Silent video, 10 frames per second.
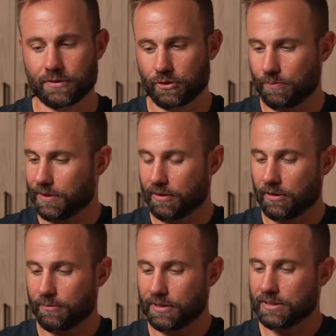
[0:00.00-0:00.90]
scooping the
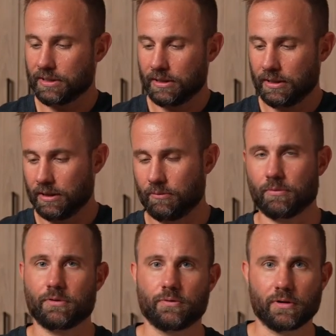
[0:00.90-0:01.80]
almonds
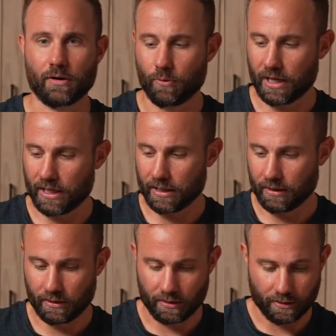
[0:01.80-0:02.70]
when we're doing our weighing.
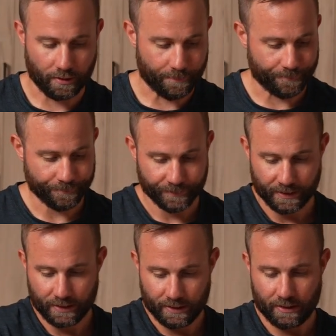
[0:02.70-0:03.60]
And
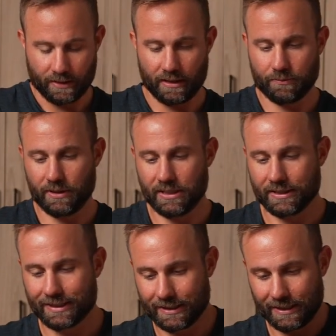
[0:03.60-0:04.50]
as we can
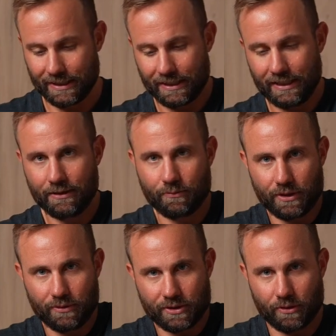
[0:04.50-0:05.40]
see, when
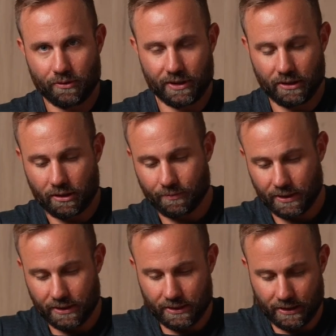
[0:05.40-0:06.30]
you soak the
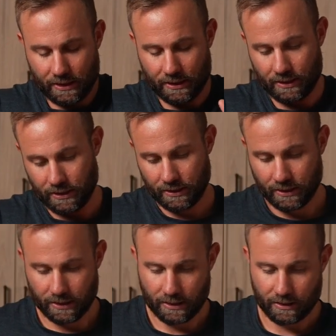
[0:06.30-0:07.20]
almonds,
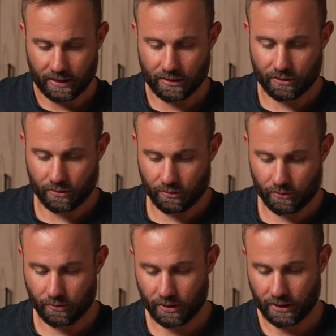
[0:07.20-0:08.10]

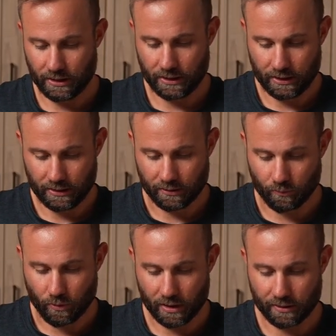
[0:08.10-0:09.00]
the
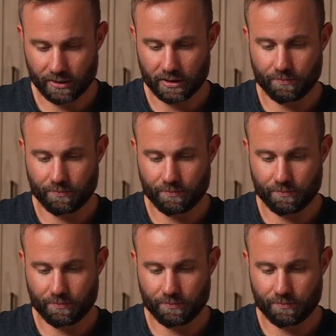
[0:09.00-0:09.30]
water does